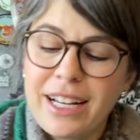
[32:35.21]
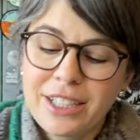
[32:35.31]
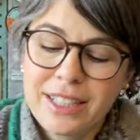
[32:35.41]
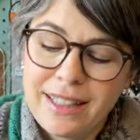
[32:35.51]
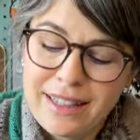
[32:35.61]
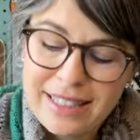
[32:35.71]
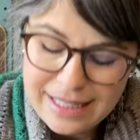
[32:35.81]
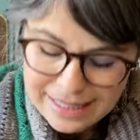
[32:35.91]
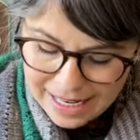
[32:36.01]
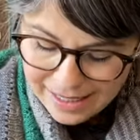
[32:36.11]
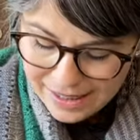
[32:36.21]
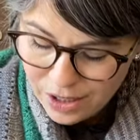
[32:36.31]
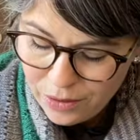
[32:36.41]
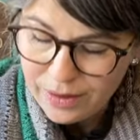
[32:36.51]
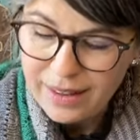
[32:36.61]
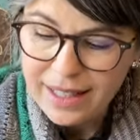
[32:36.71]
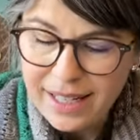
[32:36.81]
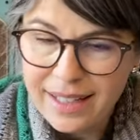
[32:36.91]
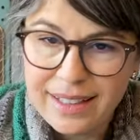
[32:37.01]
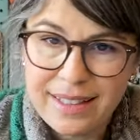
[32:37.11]
actually, since I had sewn
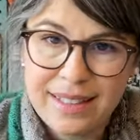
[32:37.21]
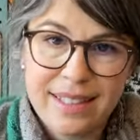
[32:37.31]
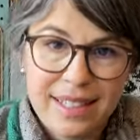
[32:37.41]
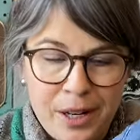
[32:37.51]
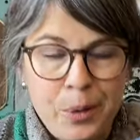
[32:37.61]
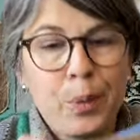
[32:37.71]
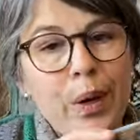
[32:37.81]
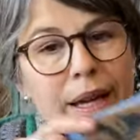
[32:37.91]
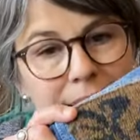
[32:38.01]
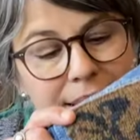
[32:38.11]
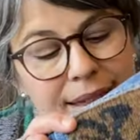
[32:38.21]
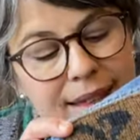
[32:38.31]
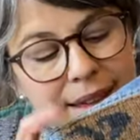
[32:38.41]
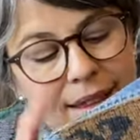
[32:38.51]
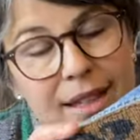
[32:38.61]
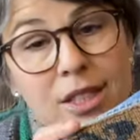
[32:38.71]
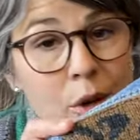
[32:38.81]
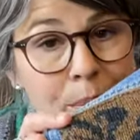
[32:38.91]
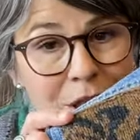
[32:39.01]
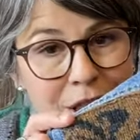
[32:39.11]
this with the
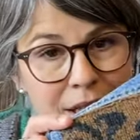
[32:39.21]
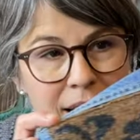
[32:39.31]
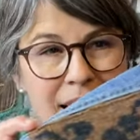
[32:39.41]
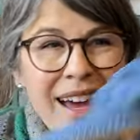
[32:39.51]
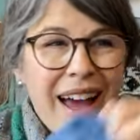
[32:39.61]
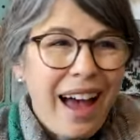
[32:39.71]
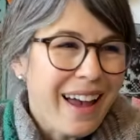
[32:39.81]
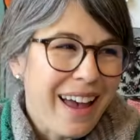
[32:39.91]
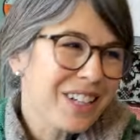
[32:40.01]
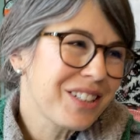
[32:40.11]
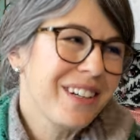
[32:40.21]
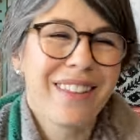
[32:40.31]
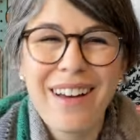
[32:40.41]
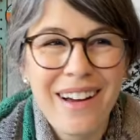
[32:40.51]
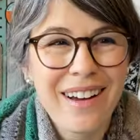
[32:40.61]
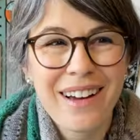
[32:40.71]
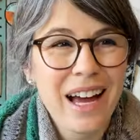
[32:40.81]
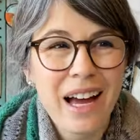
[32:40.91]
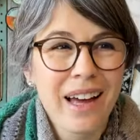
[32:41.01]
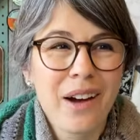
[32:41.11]
sewing machine, I actually thought
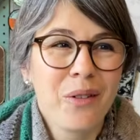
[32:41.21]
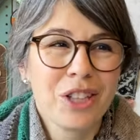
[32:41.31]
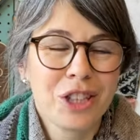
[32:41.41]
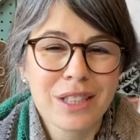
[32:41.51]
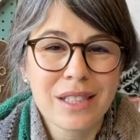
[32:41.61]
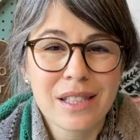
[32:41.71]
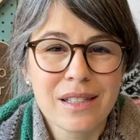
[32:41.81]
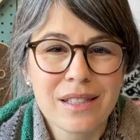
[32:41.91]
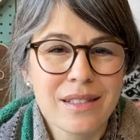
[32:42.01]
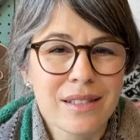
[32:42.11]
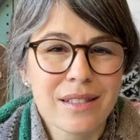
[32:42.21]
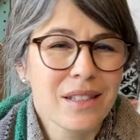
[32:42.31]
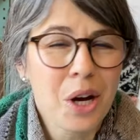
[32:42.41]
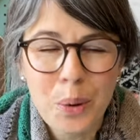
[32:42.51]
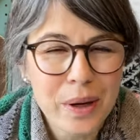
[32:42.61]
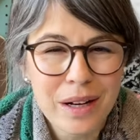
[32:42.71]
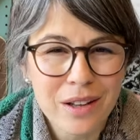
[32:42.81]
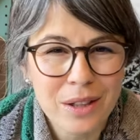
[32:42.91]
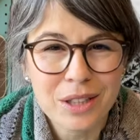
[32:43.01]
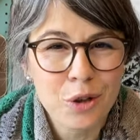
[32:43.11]
I would just sew it
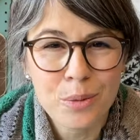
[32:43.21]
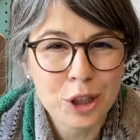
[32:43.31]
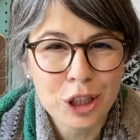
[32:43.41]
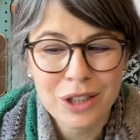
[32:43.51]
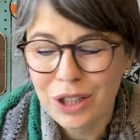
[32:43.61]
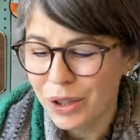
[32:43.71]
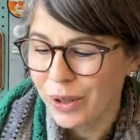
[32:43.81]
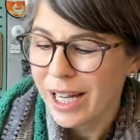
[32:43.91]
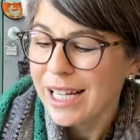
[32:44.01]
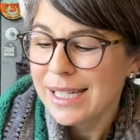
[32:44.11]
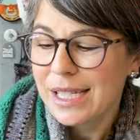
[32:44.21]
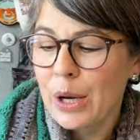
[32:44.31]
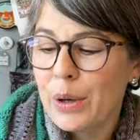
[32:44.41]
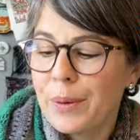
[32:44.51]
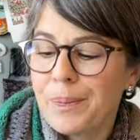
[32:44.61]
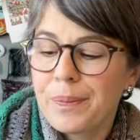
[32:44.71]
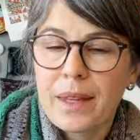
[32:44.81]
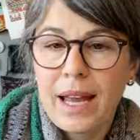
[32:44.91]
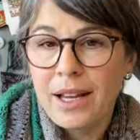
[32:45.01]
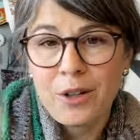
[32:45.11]
on the sewing machine too. So I